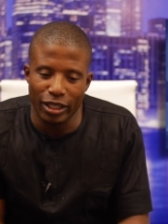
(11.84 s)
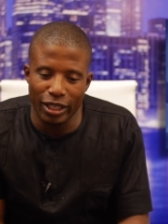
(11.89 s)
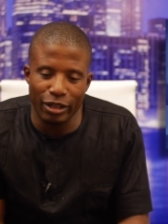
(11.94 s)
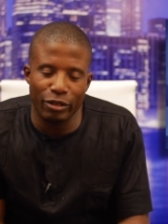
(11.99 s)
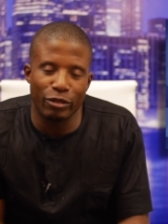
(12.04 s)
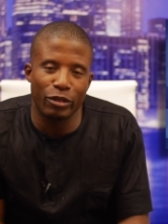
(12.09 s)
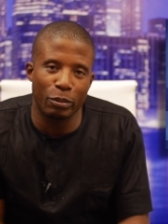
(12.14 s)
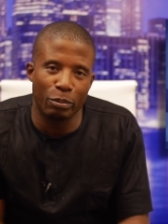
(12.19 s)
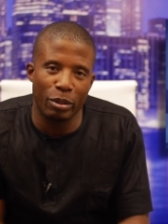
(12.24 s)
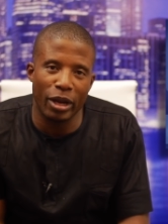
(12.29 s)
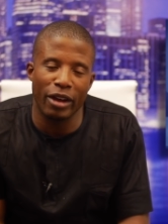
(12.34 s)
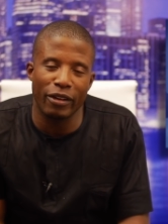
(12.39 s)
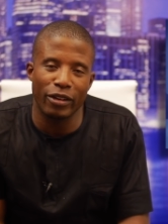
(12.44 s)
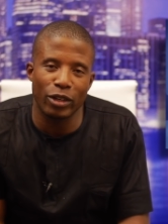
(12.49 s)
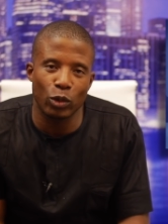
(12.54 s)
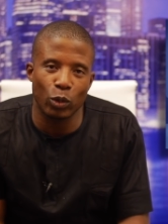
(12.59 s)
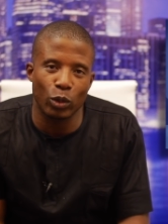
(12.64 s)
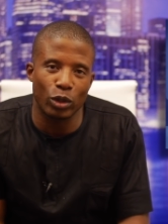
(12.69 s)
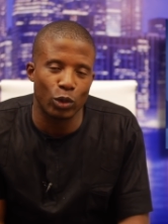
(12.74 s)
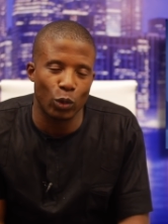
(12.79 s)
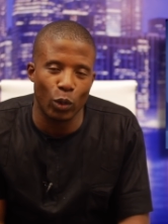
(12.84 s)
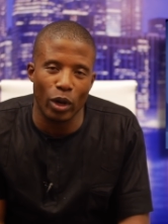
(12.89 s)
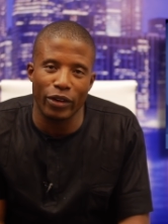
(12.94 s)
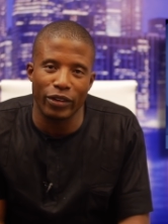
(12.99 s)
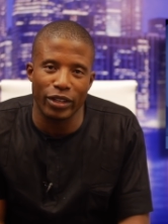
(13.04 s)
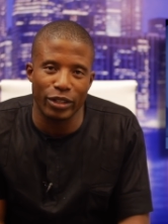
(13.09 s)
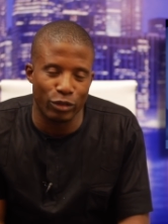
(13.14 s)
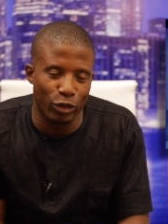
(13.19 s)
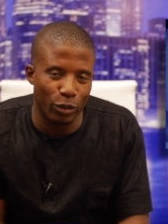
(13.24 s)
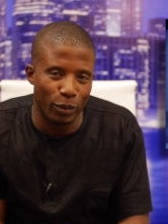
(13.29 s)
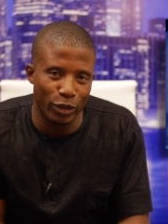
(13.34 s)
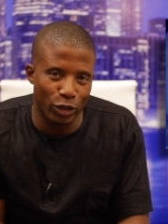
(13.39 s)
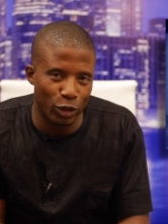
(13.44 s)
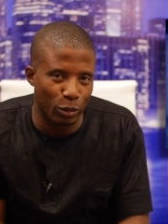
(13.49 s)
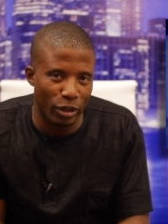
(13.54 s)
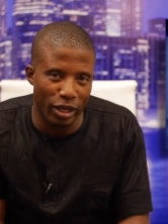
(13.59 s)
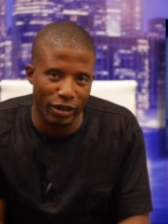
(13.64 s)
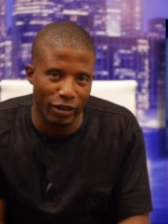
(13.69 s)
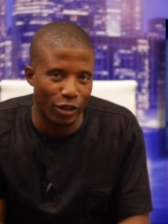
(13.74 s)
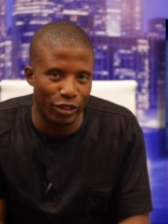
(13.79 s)
every parent was worried for me to
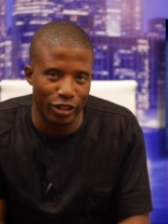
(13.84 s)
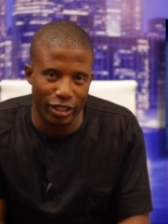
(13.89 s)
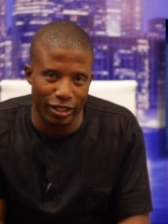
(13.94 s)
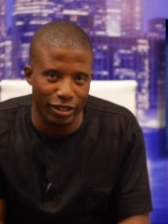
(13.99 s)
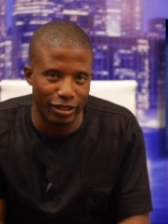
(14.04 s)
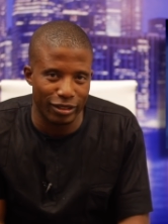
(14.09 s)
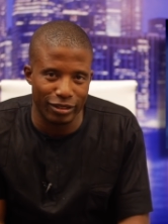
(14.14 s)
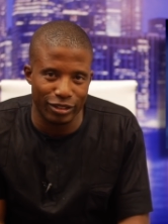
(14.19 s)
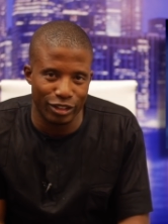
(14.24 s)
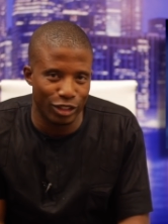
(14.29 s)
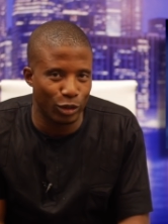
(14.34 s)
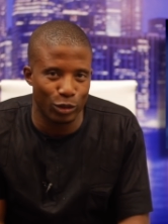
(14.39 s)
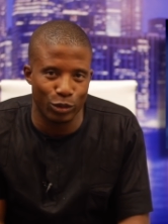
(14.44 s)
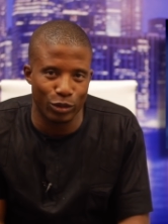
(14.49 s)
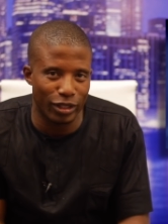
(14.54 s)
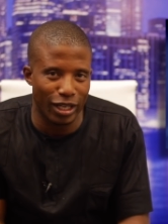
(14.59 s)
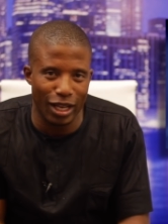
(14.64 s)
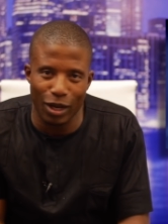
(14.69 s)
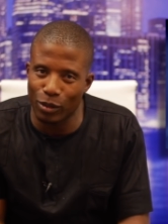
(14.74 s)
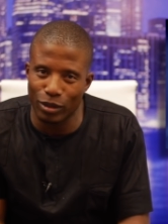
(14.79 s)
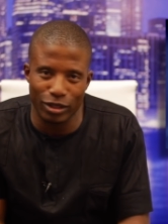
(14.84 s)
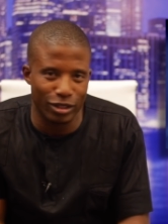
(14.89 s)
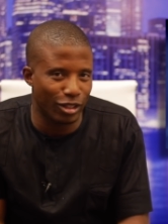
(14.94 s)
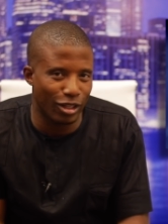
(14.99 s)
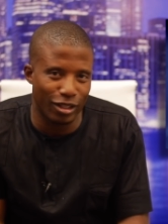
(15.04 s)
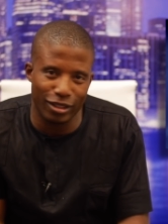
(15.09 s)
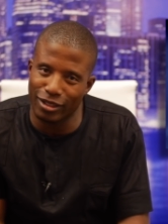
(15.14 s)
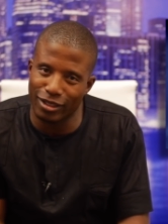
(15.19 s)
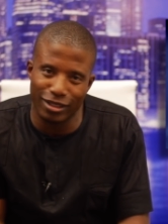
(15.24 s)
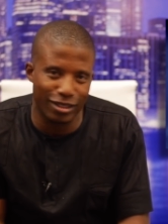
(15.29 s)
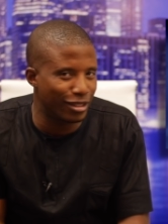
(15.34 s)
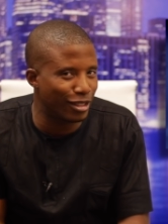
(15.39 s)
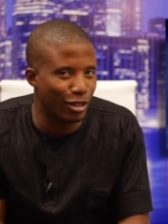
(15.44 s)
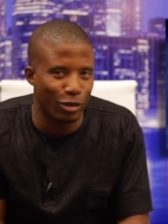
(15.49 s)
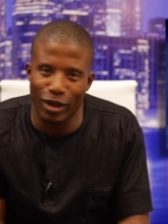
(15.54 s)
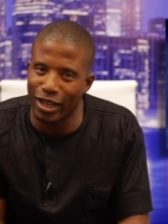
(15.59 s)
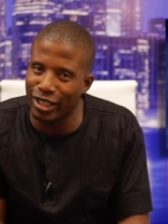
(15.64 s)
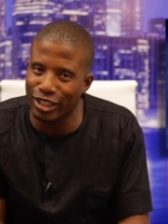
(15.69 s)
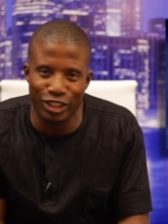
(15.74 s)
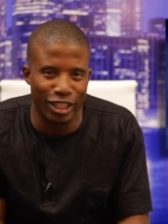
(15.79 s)
be around their children. I was not the
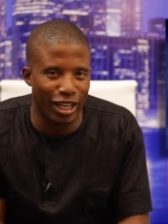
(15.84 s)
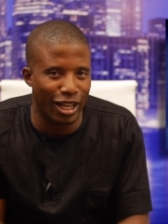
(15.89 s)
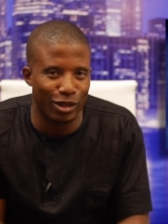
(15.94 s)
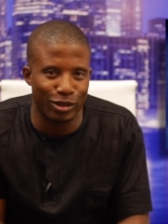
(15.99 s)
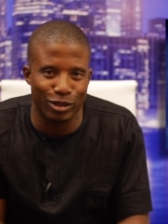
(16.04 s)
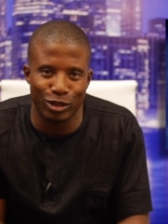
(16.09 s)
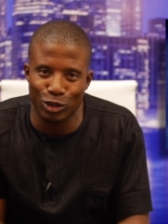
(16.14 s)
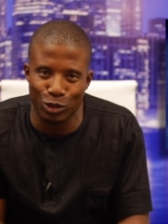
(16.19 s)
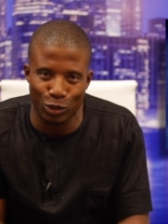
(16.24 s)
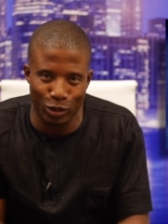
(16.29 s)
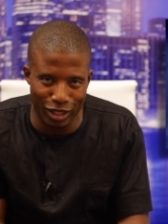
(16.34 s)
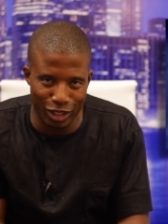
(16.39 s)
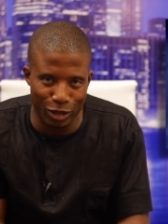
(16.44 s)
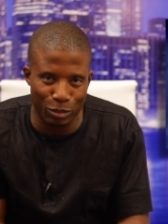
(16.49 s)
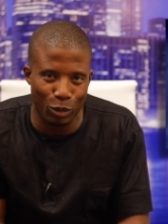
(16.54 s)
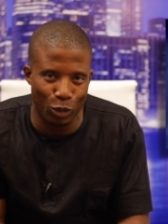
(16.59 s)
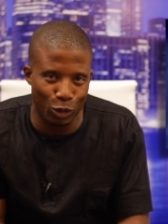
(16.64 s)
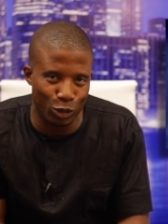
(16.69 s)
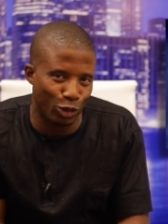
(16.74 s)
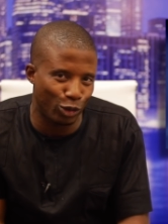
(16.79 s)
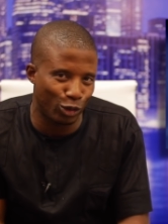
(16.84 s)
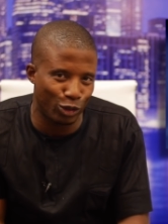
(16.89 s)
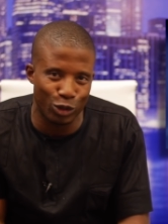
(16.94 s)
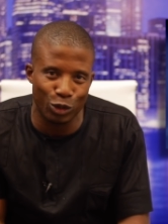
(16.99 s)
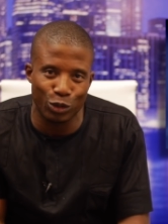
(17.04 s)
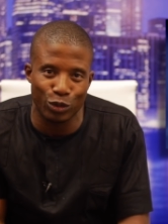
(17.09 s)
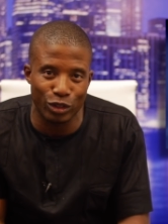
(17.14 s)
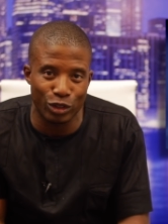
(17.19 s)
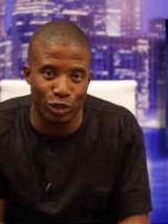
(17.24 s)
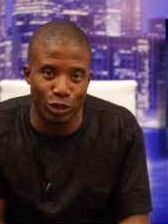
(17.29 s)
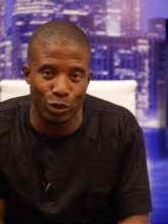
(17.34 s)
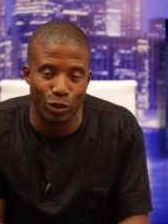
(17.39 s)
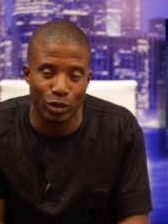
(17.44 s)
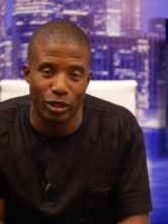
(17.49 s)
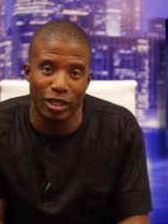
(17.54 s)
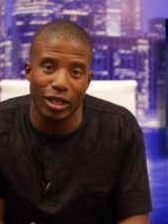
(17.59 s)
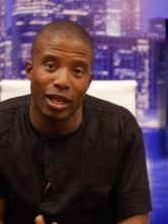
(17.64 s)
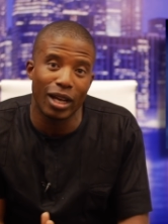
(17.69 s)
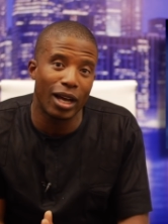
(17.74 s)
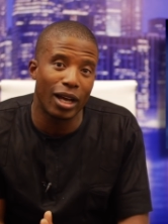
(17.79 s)
right child to expose your children
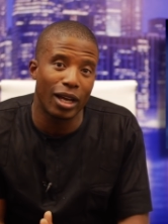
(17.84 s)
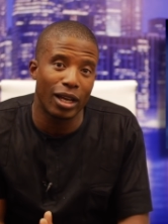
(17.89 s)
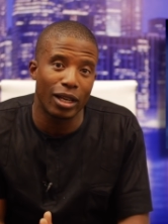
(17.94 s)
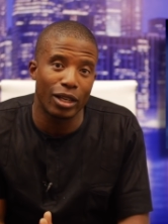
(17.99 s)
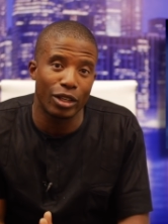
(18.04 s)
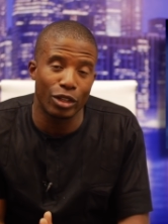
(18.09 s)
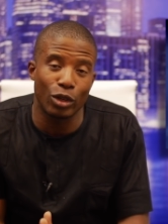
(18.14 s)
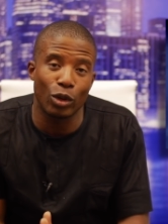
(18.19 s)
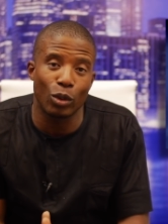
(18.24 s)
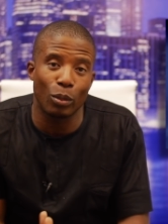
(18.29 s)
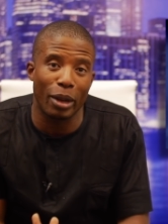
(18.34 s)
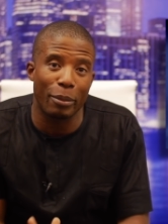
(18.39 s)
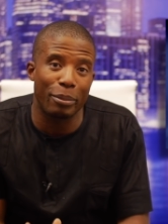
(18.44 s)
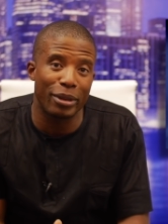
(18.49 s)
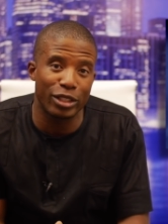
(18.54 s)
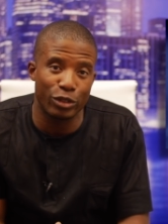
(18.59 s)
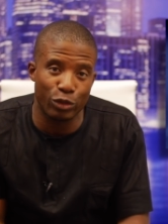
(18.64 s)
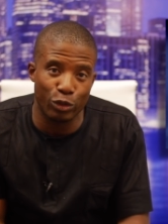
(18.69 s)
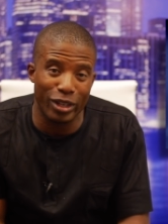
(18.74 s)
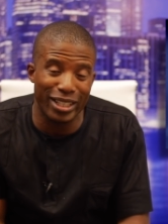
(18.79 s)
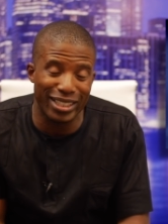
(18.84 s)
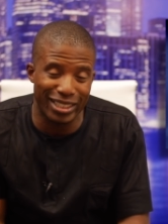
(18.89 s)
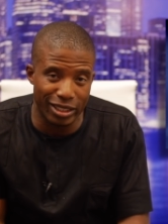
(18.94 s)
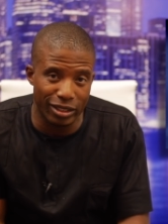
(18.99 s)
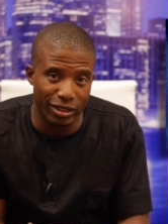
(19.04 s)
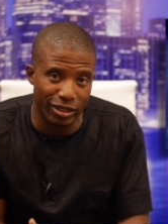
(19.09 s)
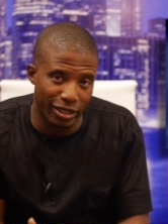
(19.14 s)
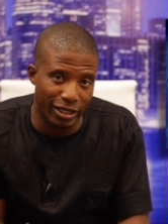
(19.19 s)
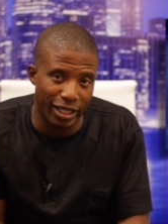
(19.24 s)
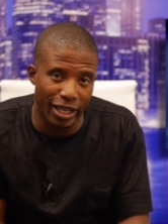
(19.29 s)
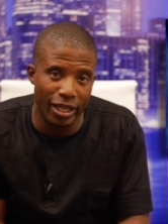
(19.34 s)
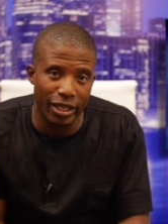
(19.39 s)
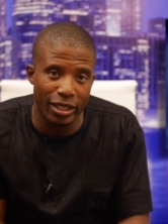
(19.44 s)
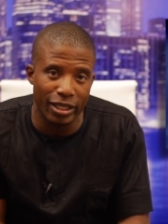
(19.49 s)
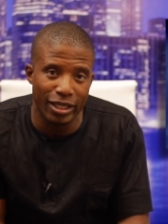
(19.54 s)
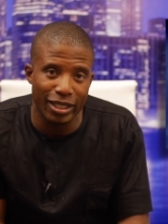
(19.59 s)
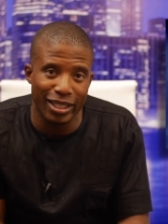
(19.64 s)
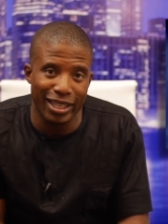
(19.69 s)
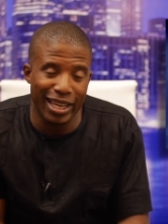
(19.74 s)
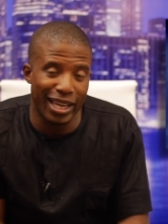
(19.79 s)
to. You know, my best friend till today
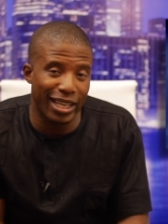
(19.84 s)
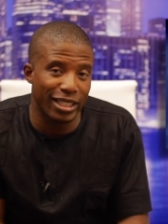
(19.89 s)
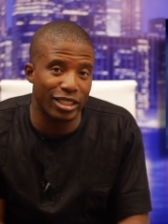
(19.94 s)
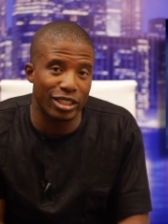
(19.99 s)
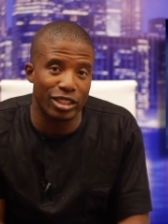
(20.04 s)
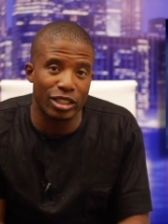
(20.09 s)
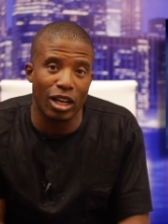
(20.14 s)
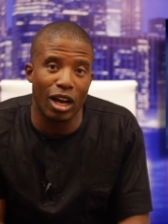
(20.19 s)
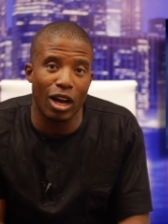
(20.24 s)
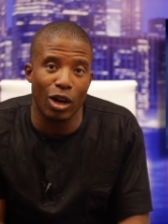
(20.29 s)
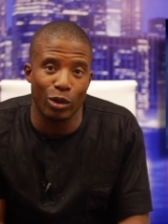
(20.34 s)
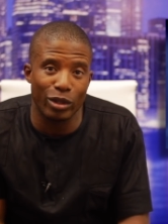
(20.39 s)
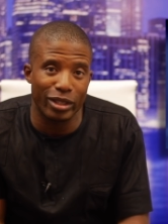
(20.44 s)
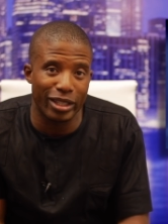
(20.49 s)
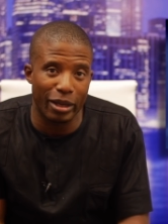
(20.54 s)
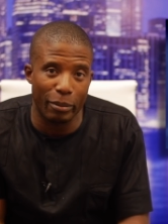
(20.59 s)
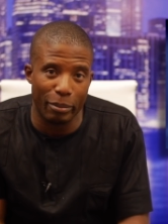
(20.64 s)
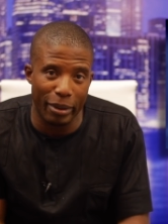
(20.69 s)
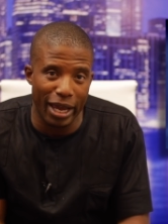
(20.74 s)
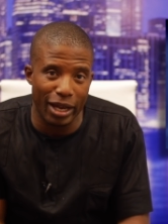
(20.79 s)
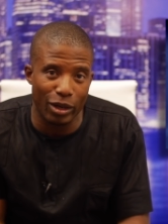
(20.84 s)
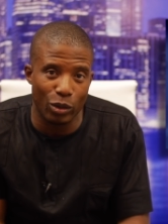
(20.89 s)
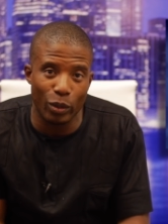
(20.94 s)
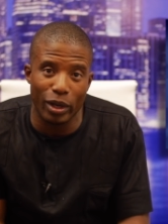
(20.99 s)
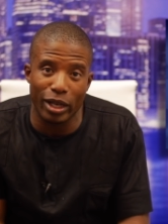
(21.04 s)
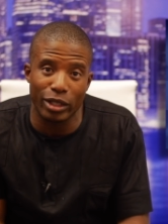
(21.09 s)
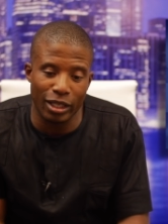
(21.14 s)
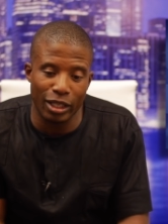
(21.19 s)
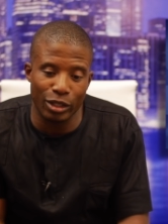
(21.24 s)
has a scar on their back where